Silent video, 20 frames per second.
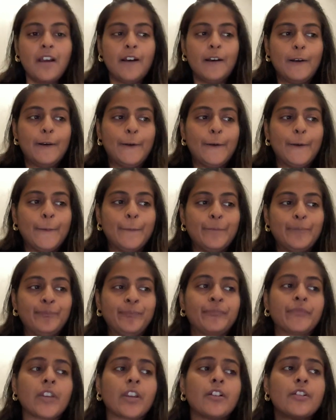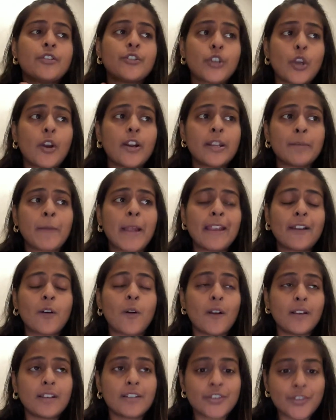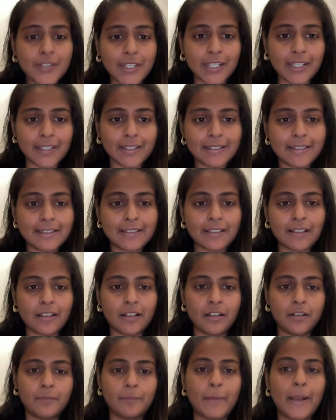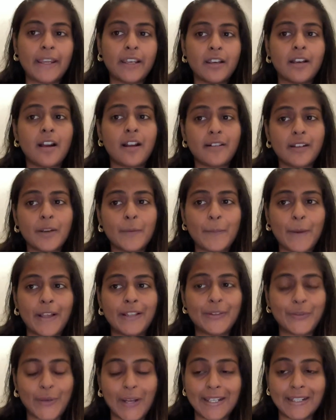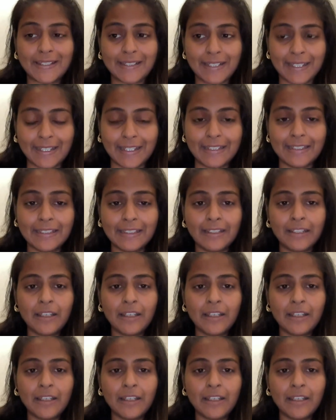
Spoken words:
During my college days, my career path right ahead,